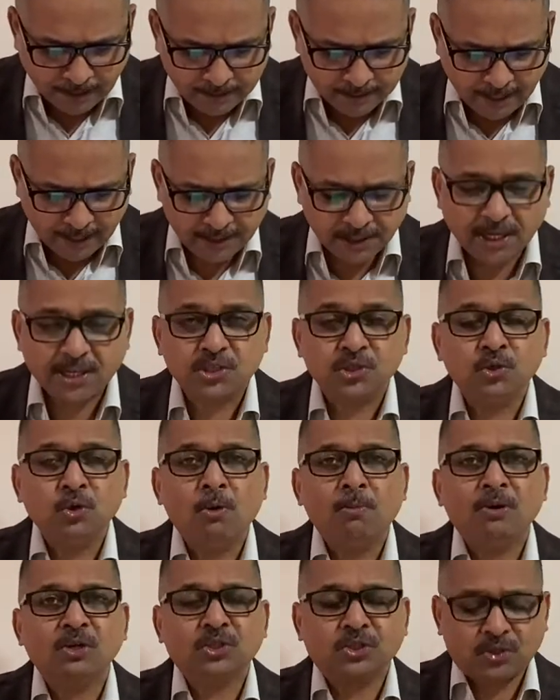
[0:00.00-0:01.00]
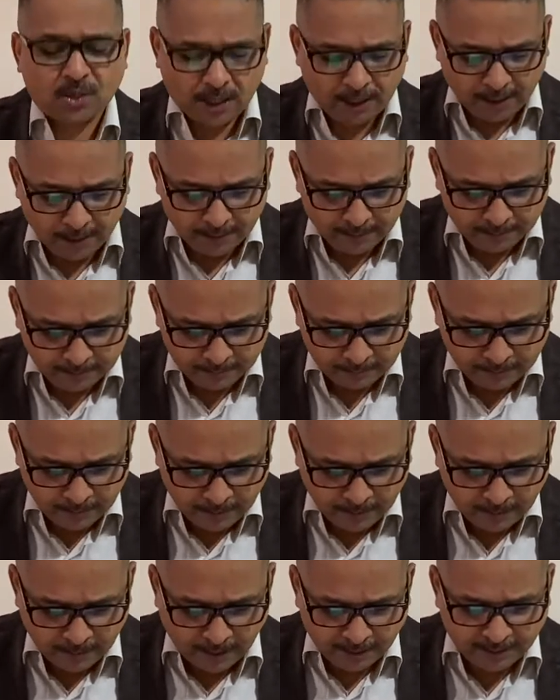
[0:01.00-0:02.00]
that there's no more struggle
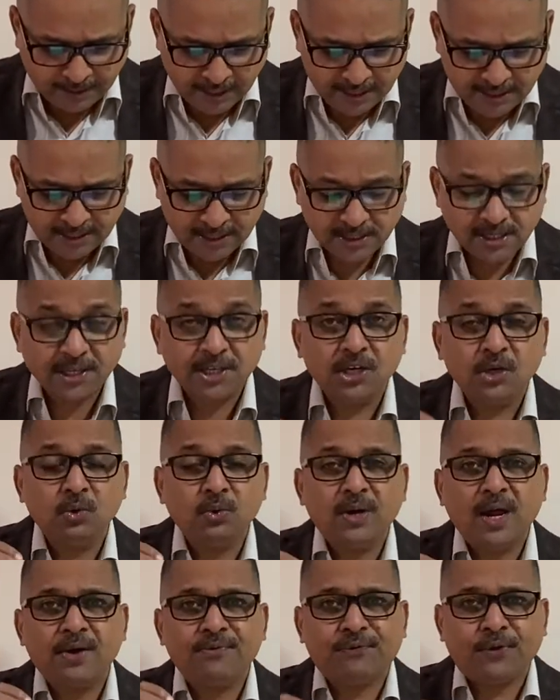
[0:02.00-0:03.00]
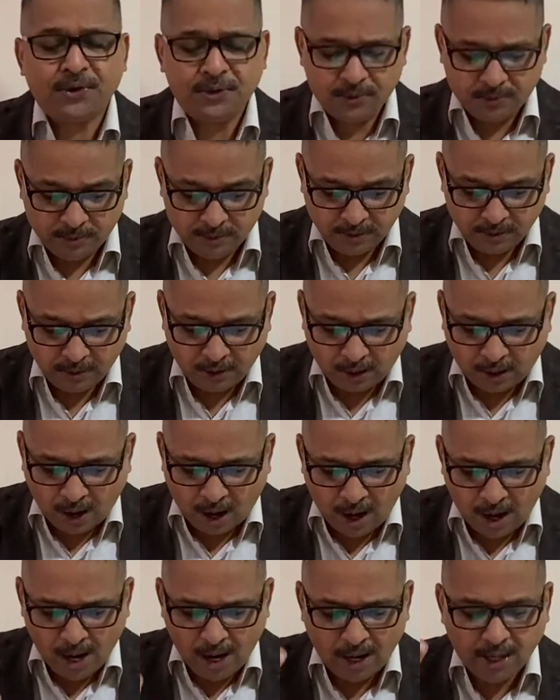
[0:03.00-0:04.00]
this is a new day for you
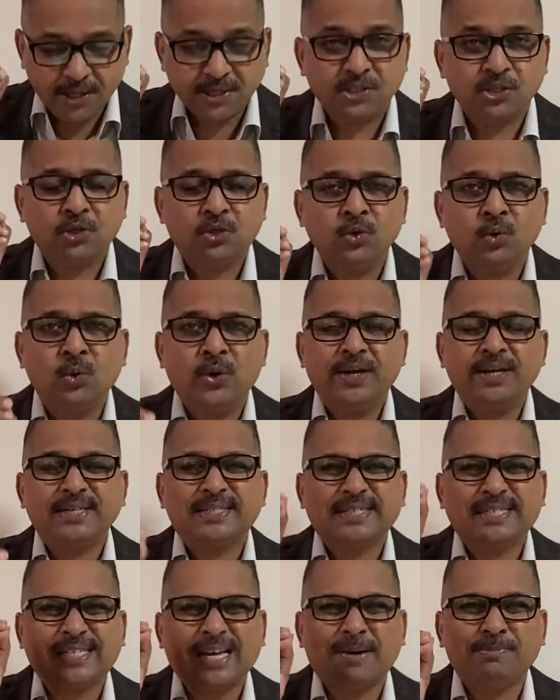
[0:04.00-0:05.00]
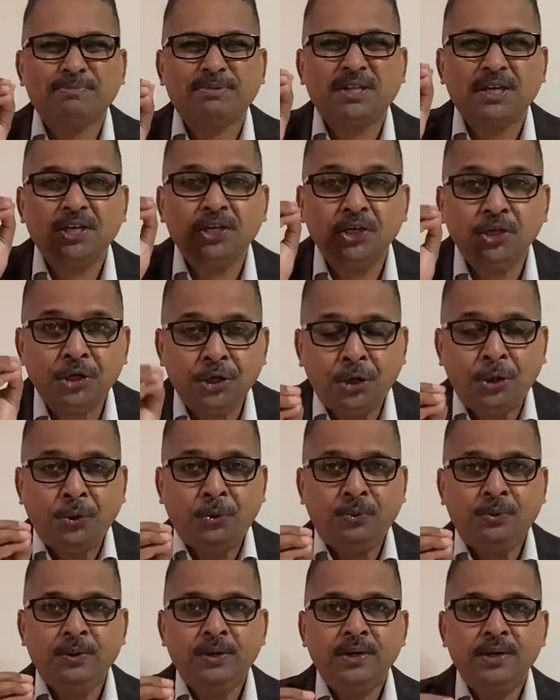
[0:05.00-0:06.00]
god is doing something
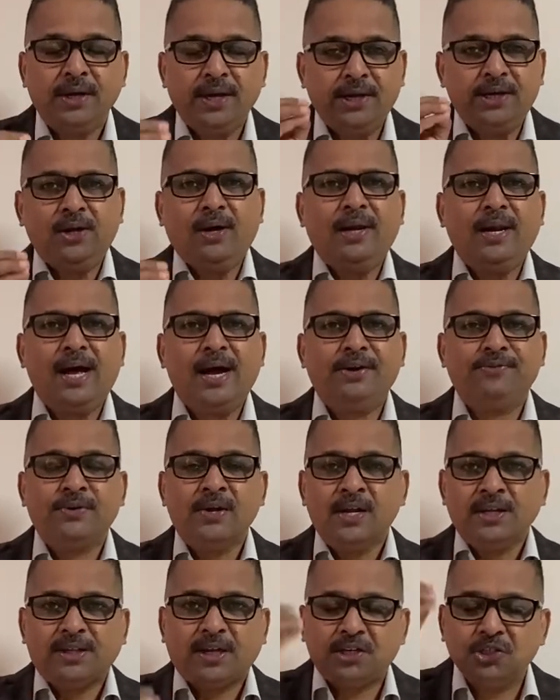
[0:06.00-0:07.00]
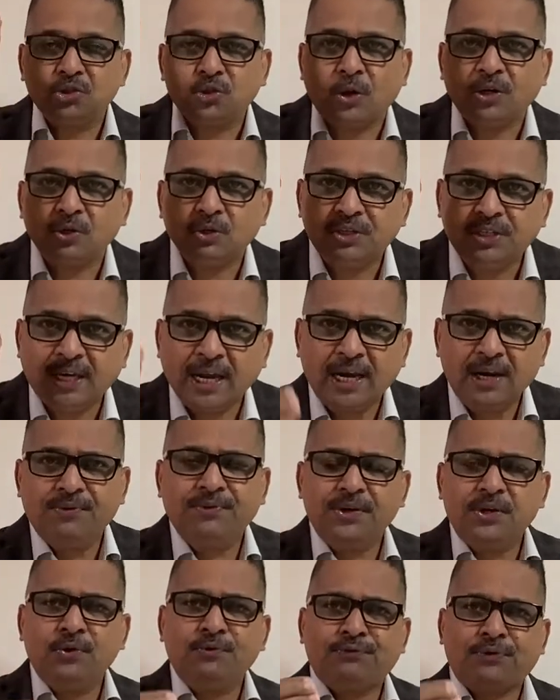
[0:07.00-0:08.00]
new in your life that he's going to deliver
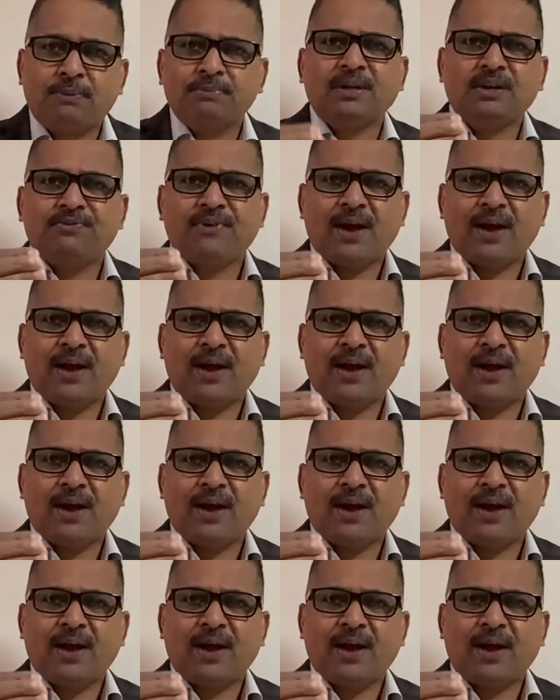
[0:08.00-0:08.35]
you from that